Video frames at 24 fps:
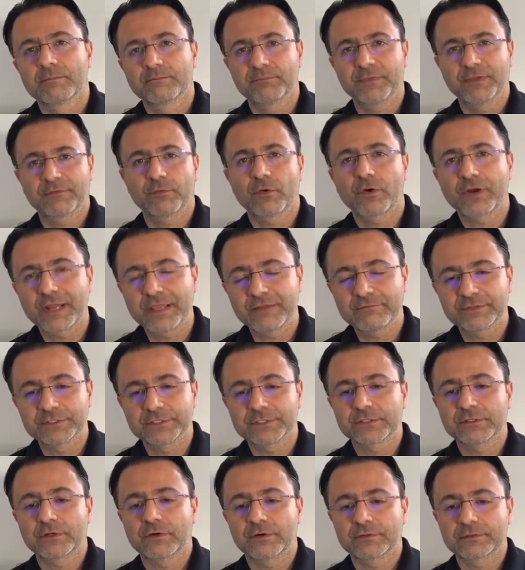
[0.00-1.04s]
Before I even
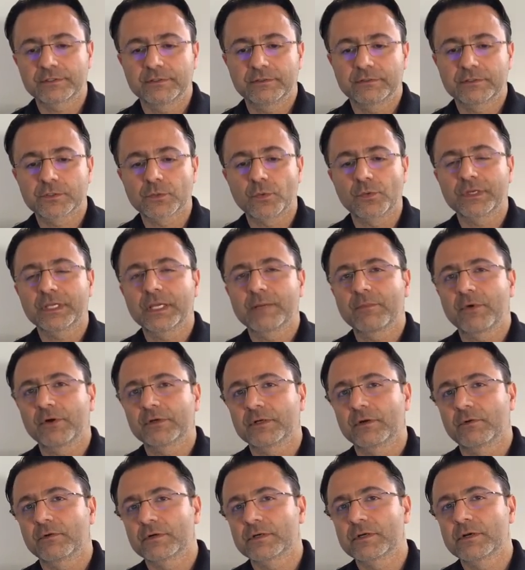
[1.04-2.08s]
start talking about
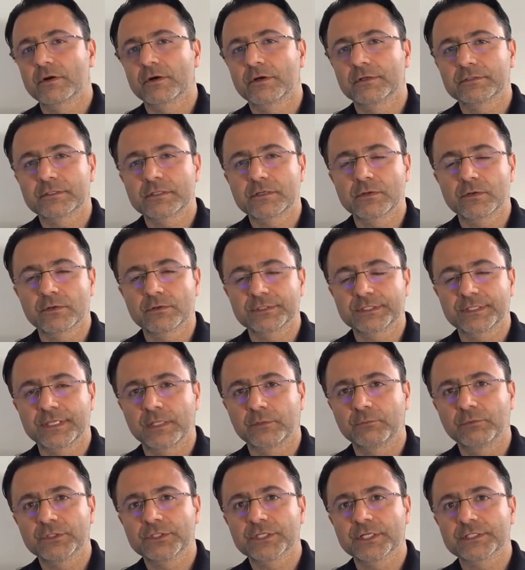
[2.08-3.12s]
our current course
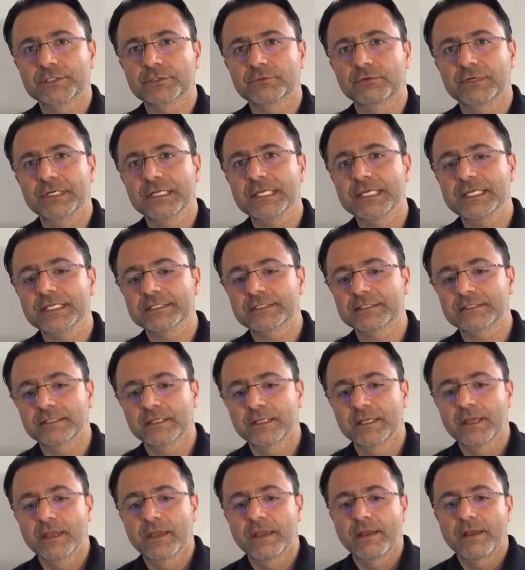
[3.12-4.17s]
that we just released,
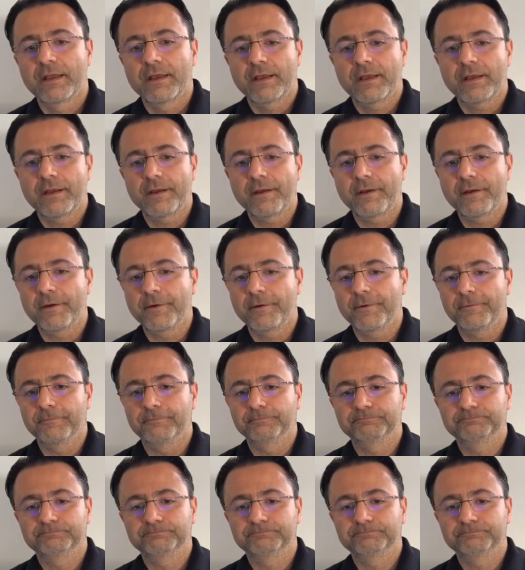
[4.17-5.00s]
by